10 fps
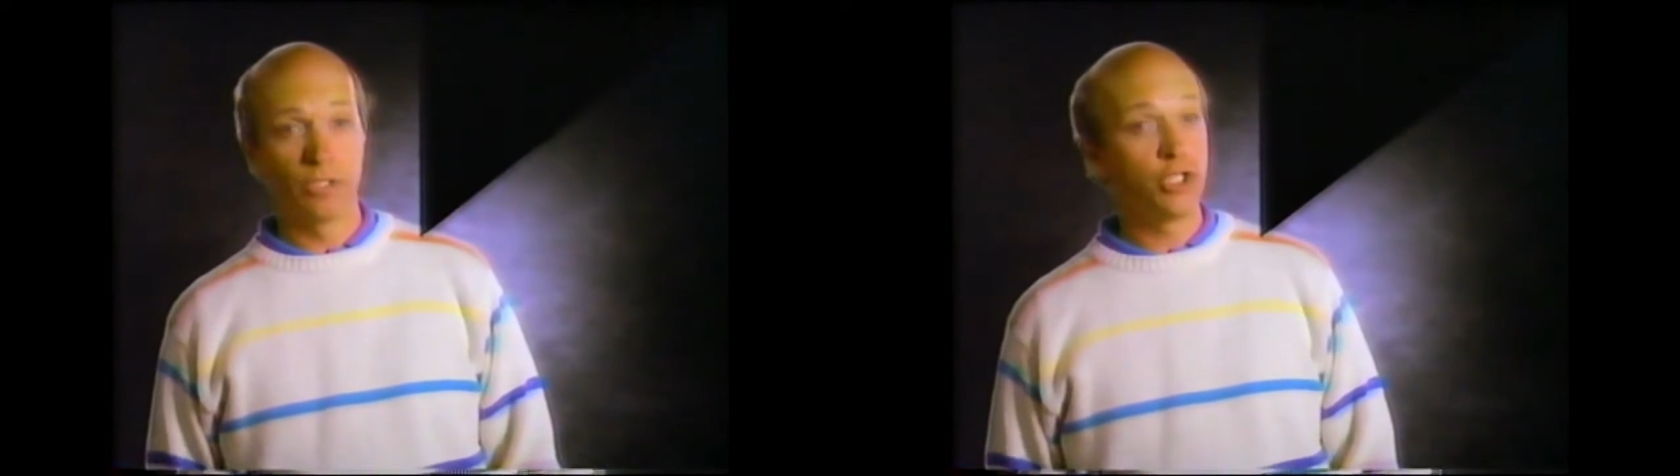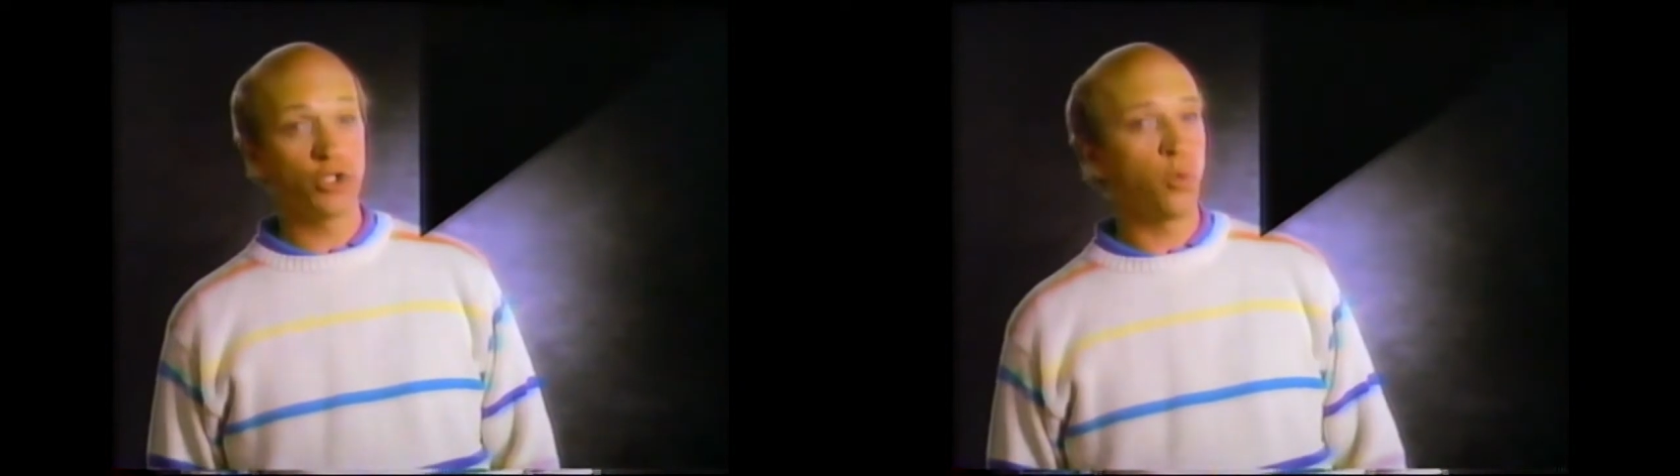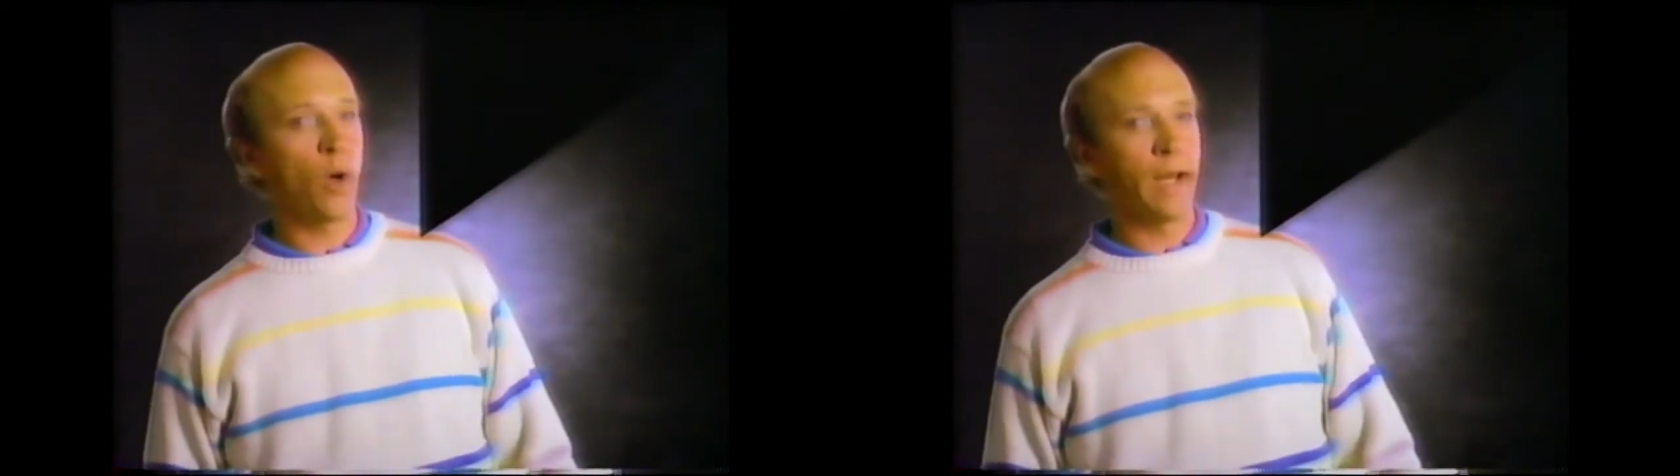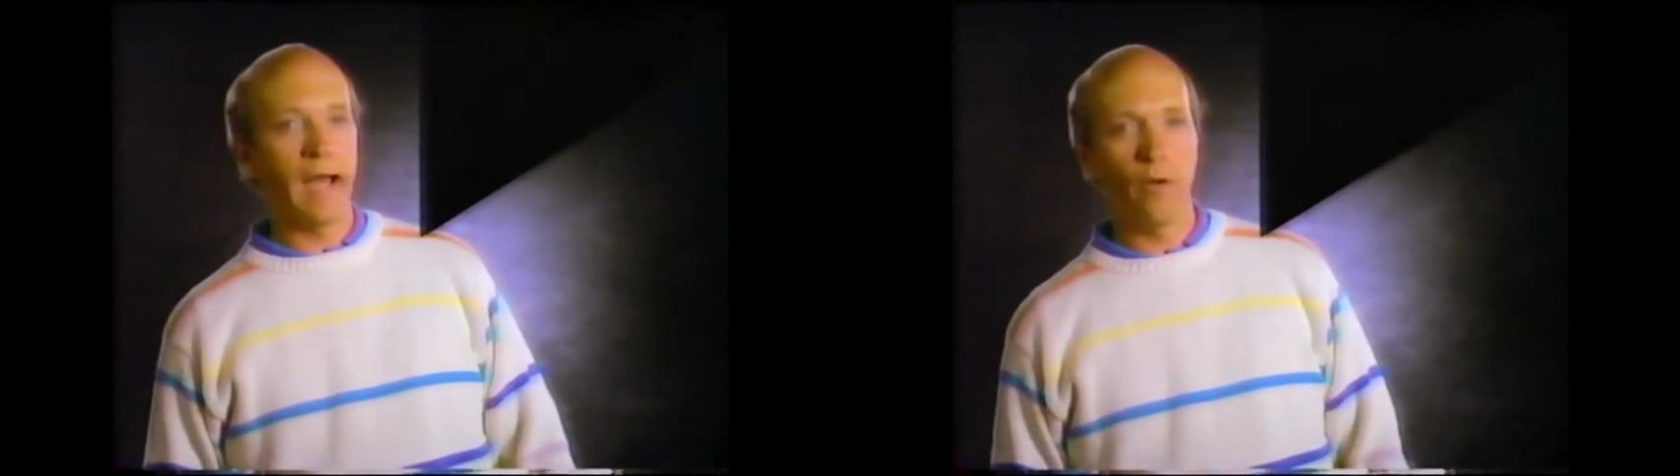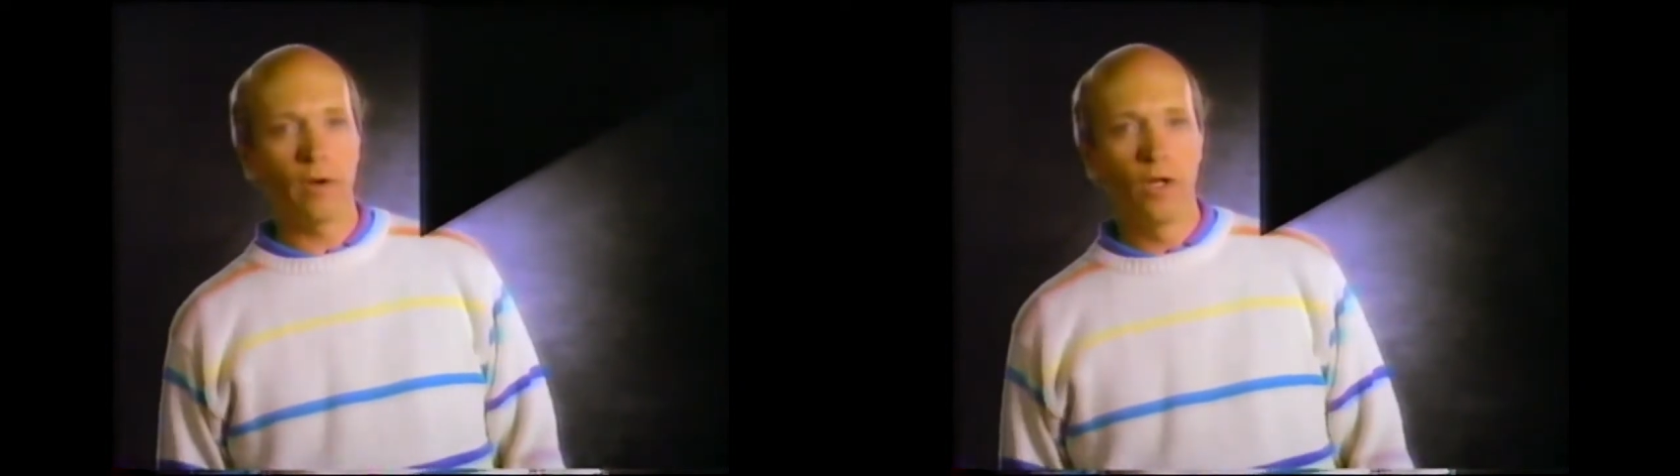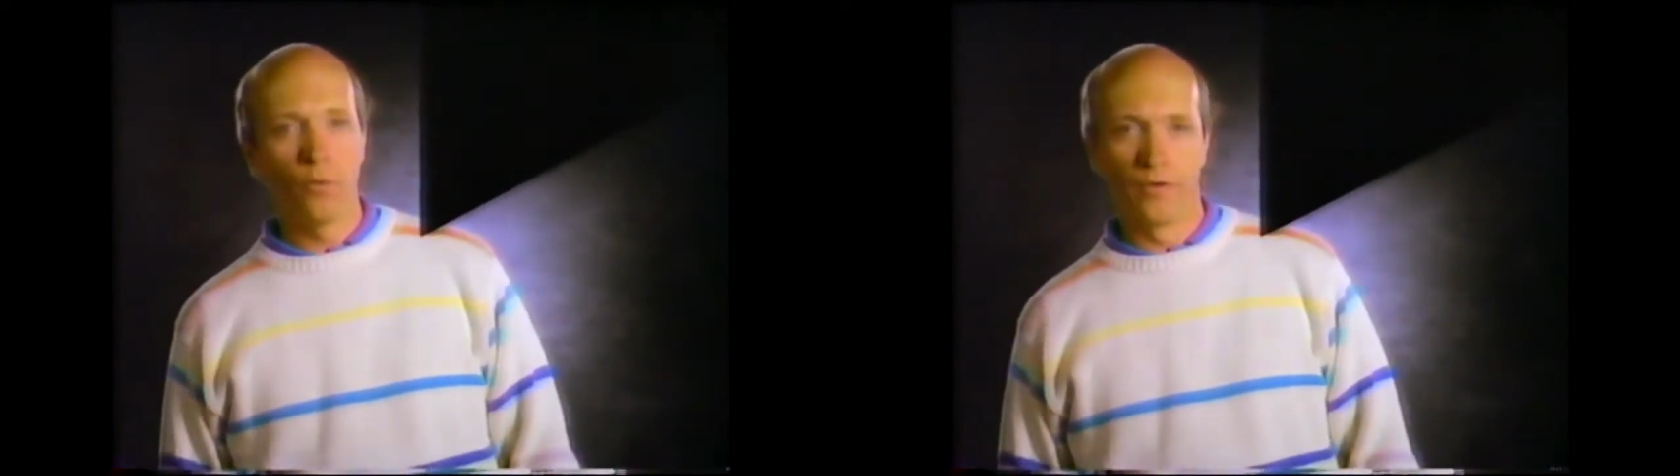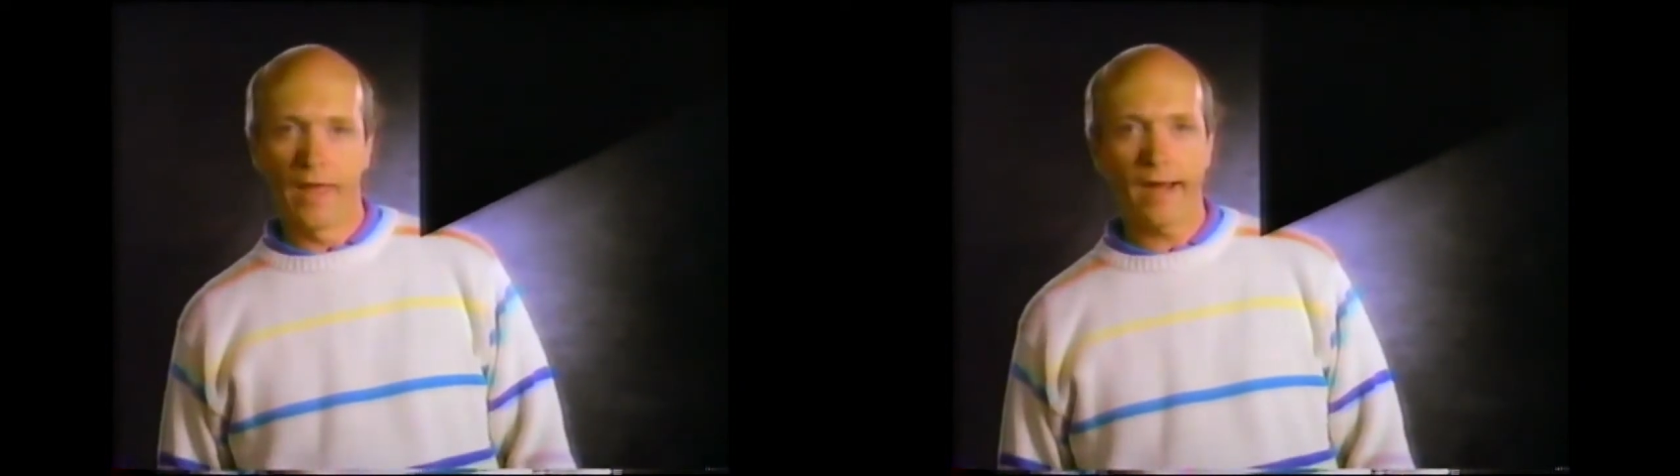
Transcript: Just one hour with